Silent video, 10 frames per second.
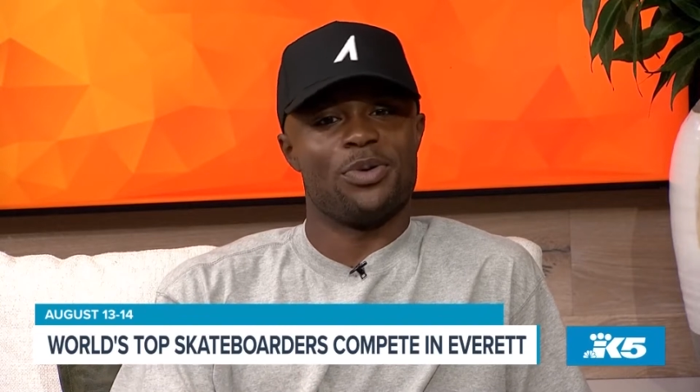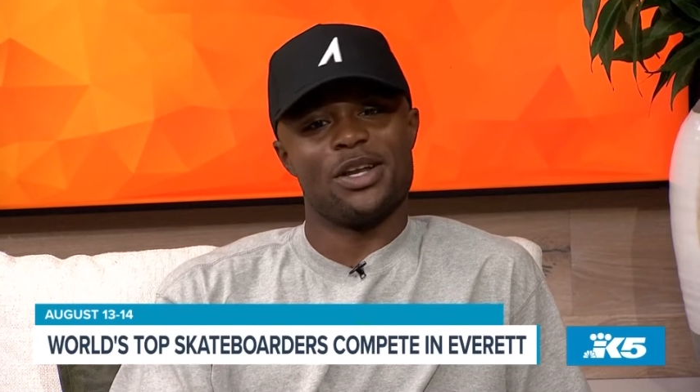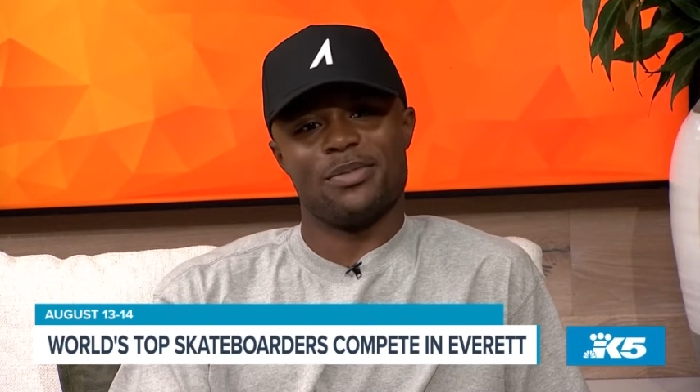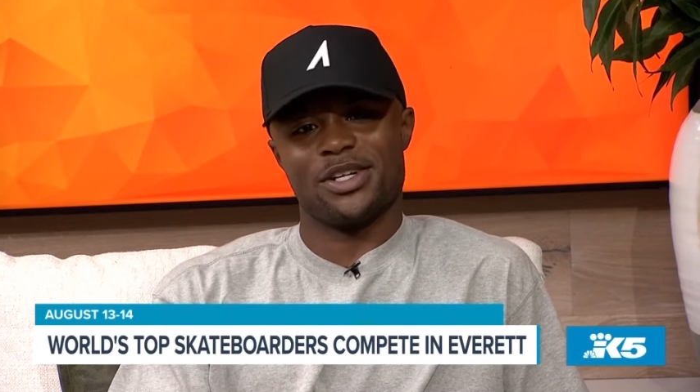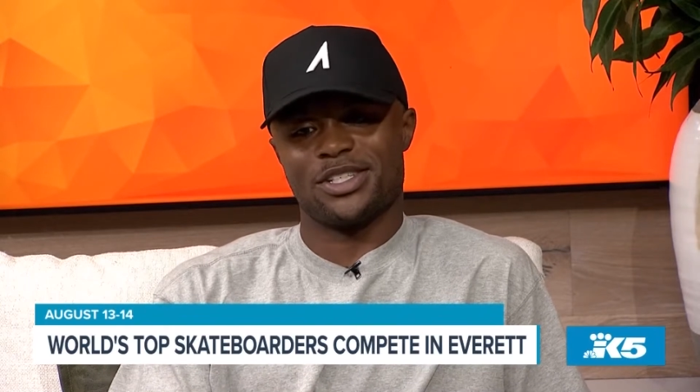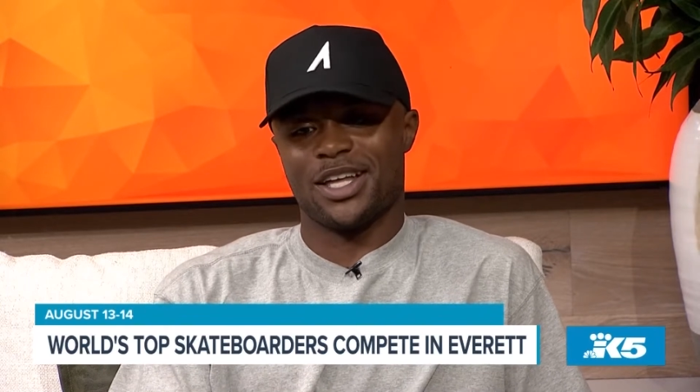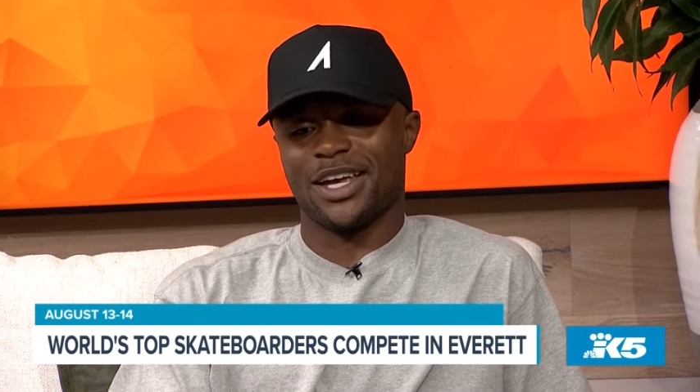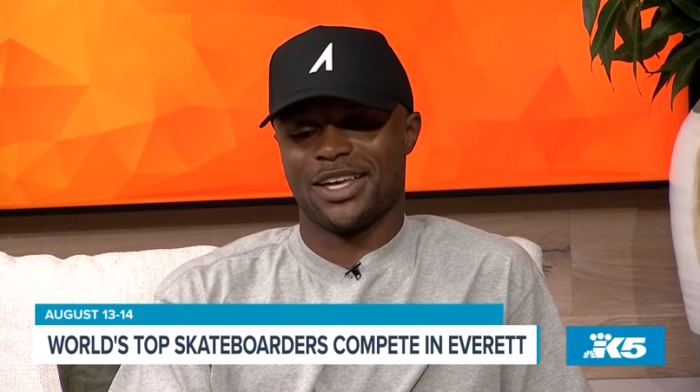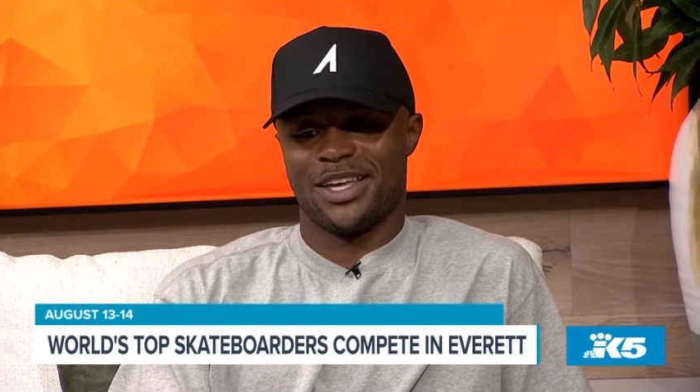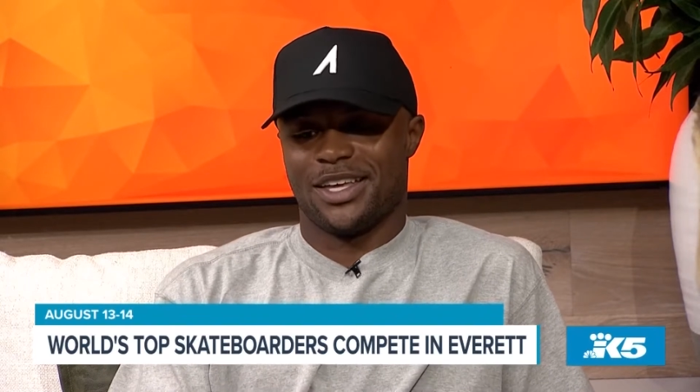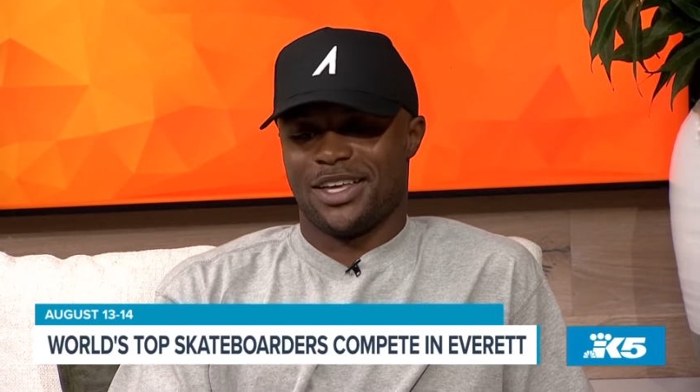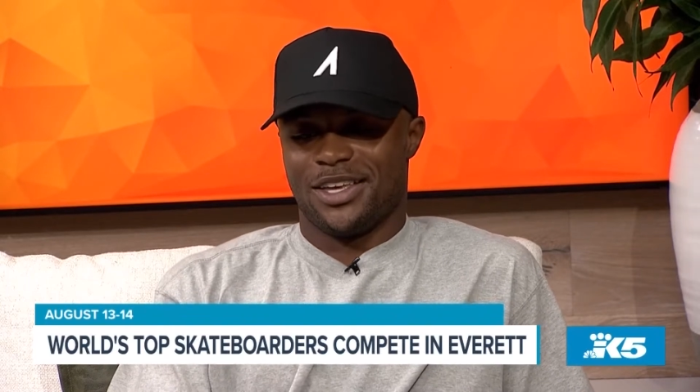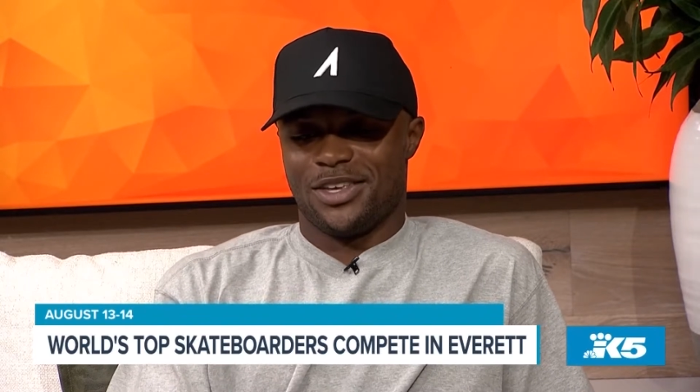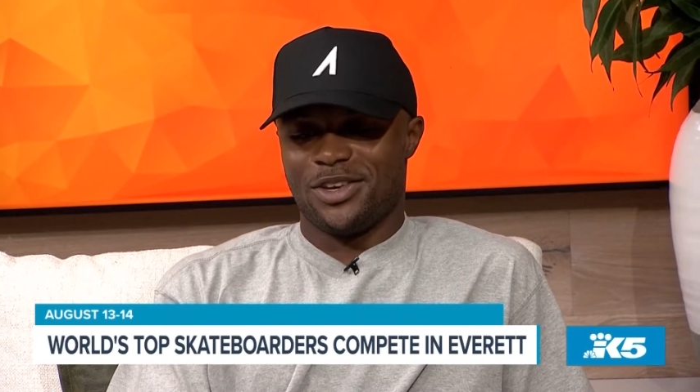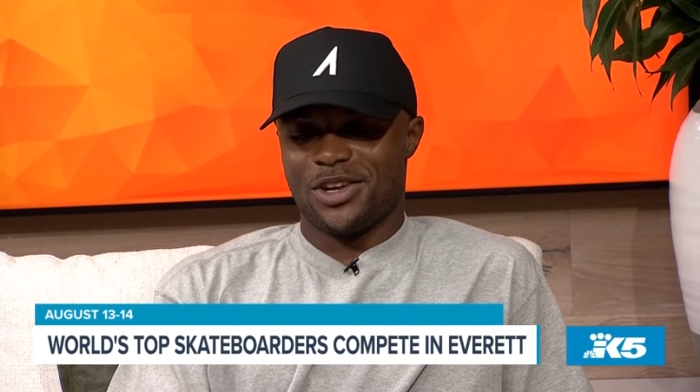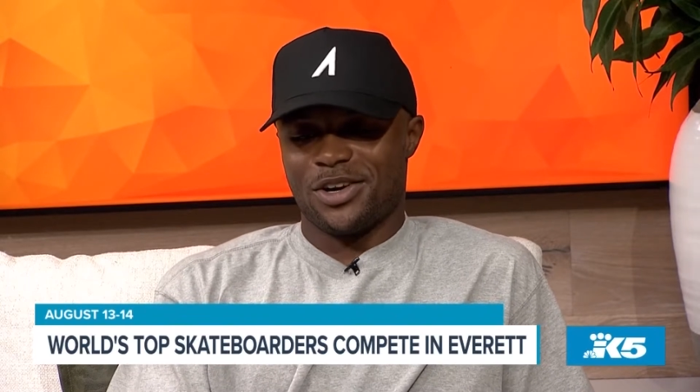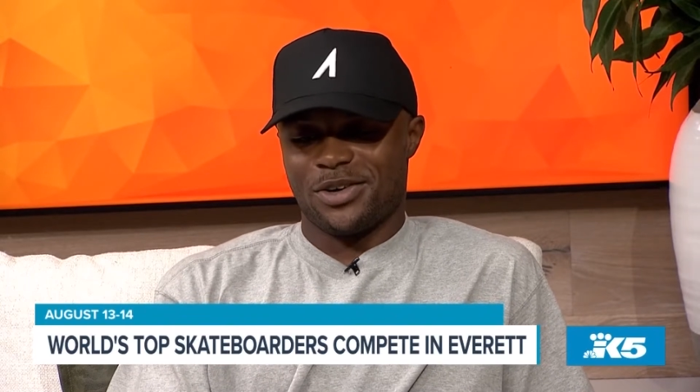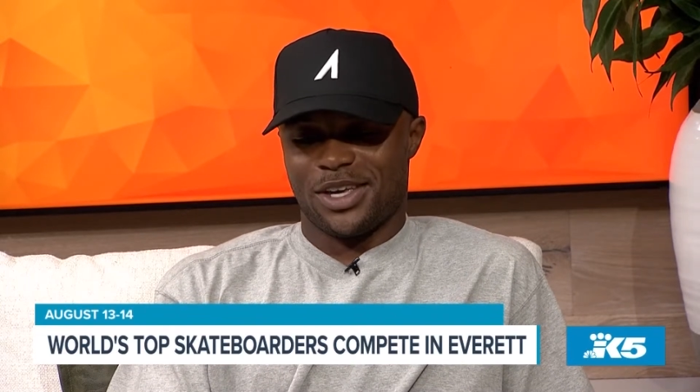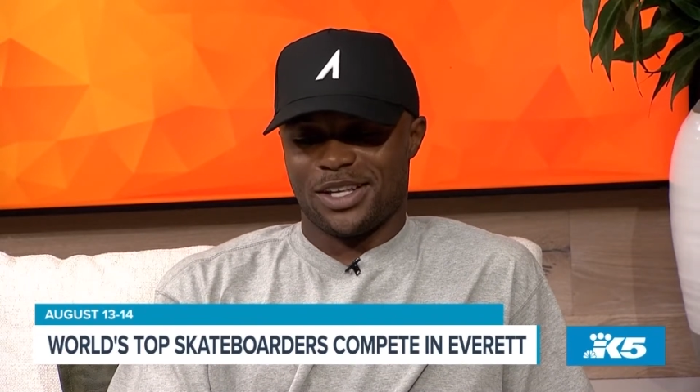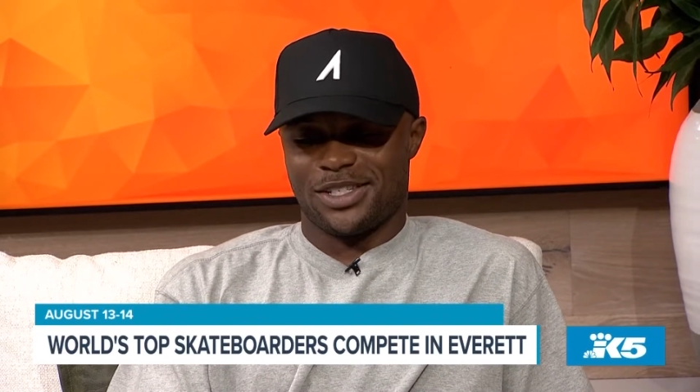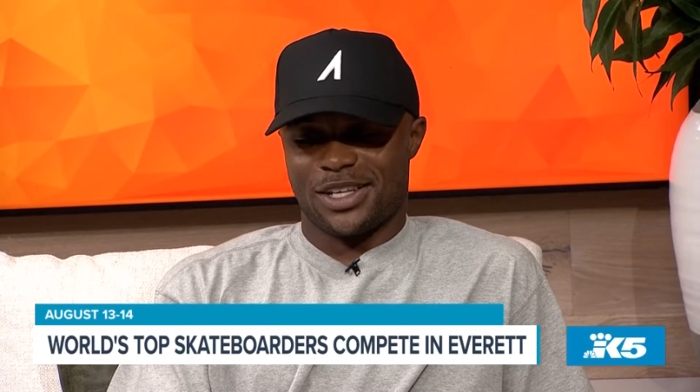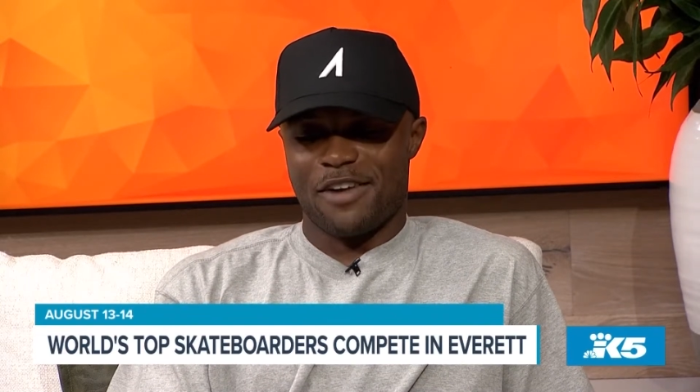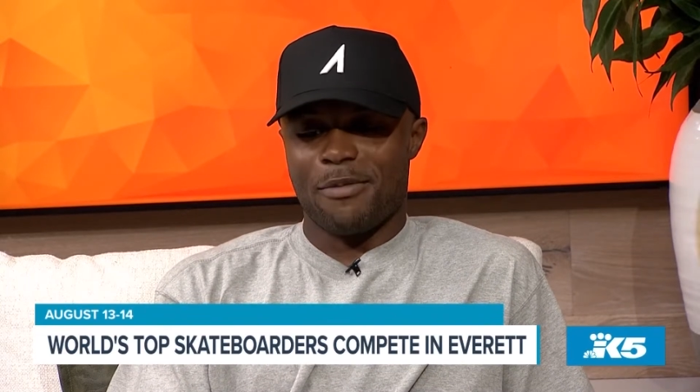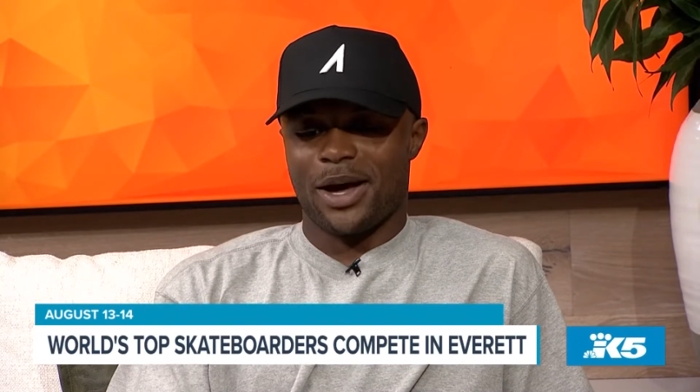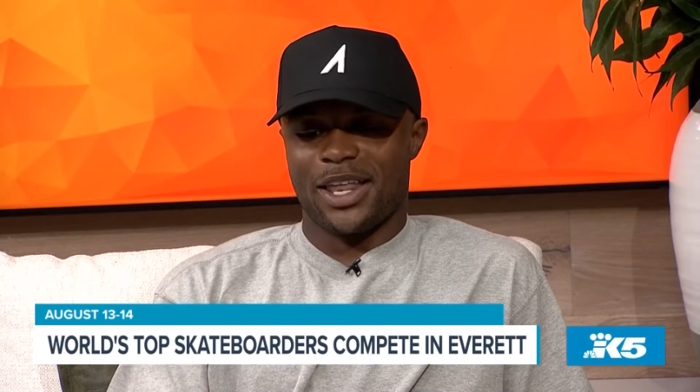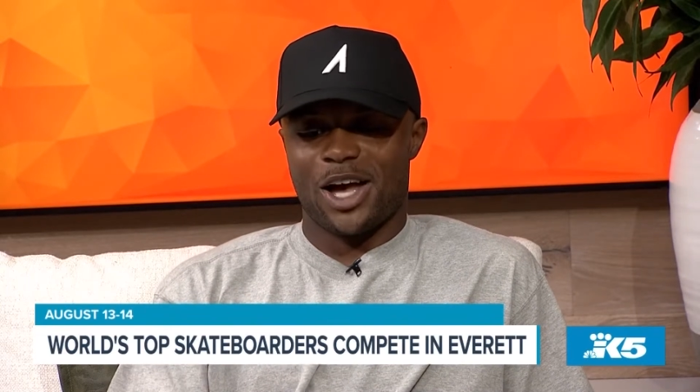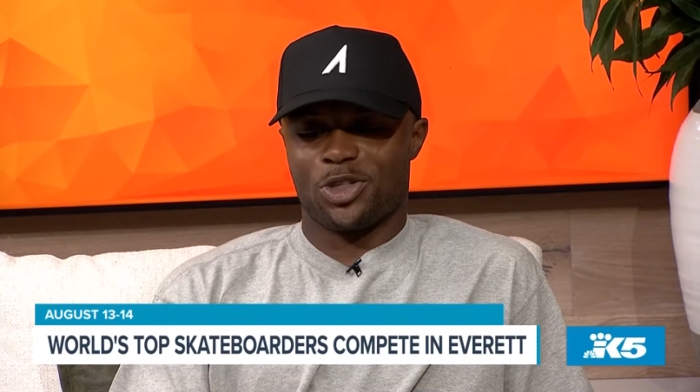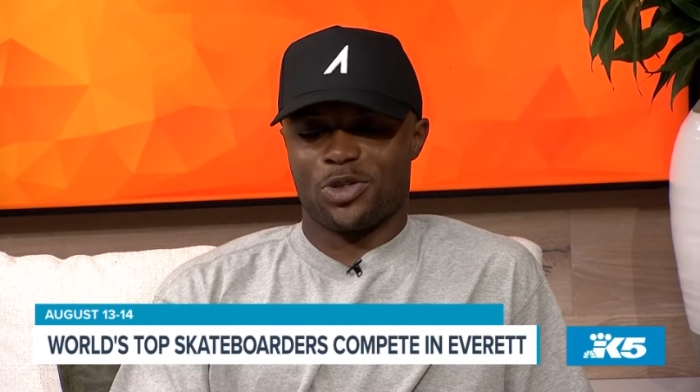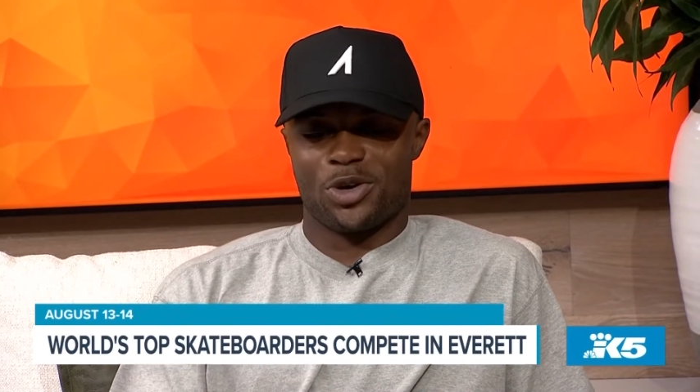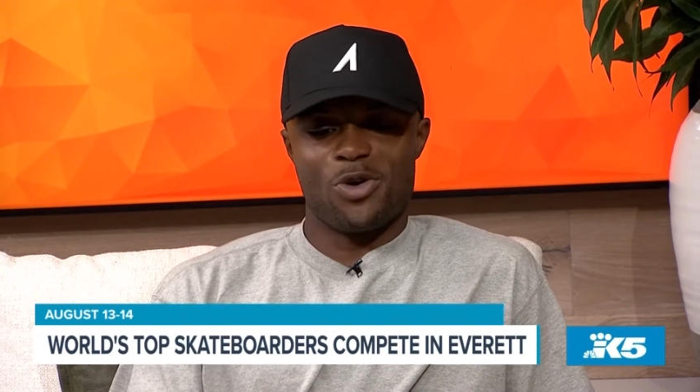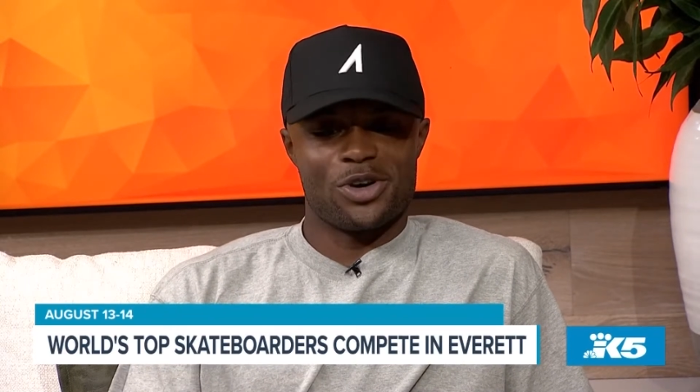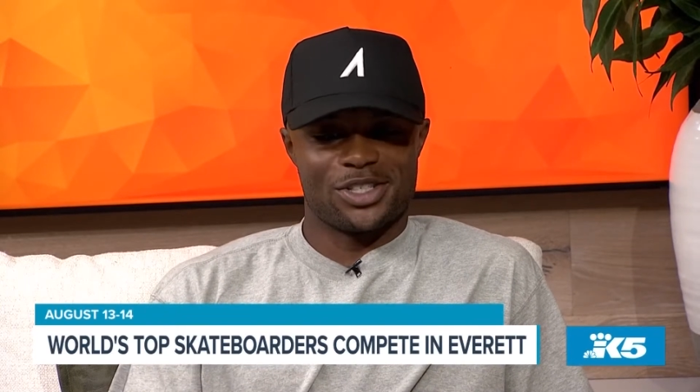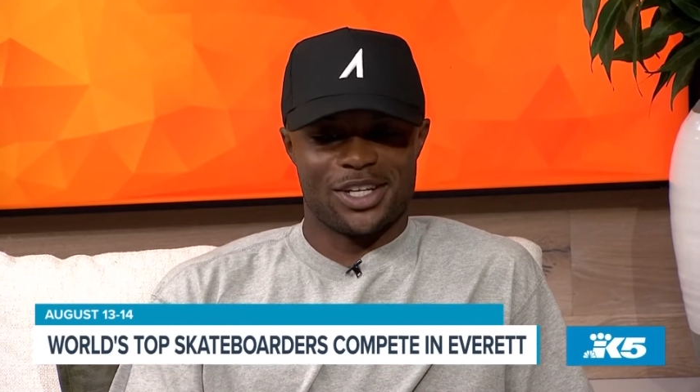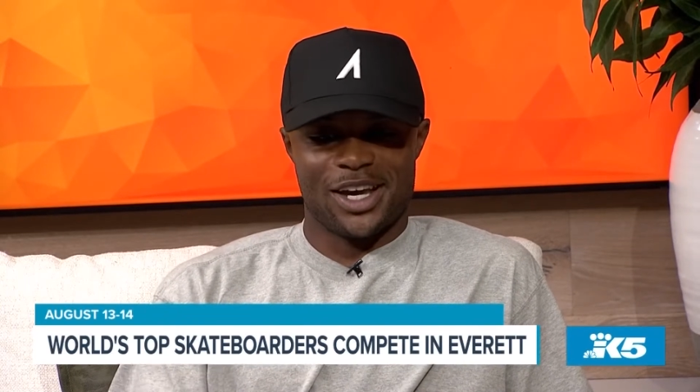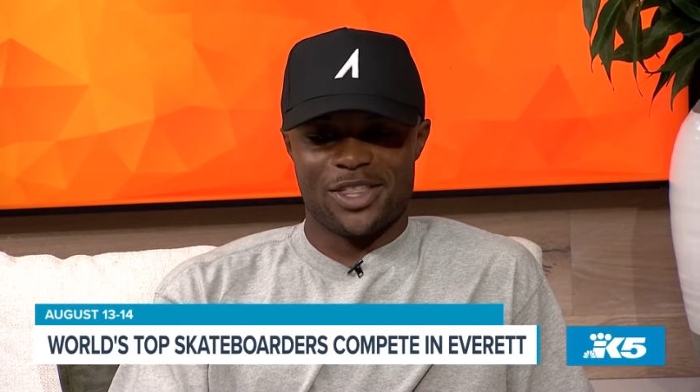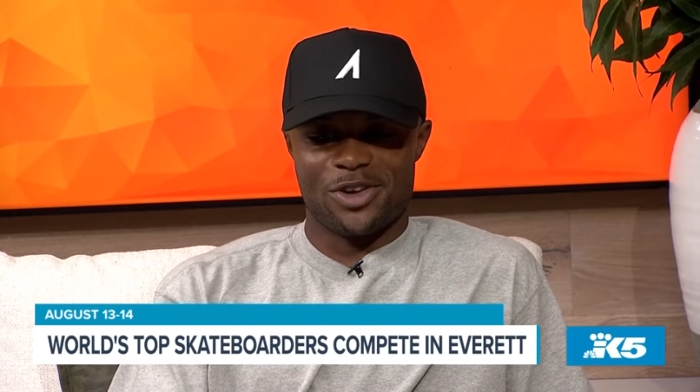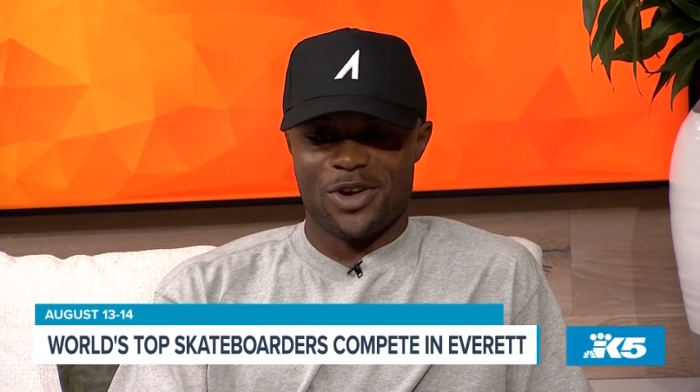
pretty much like you know, it's everybody out there on the course together.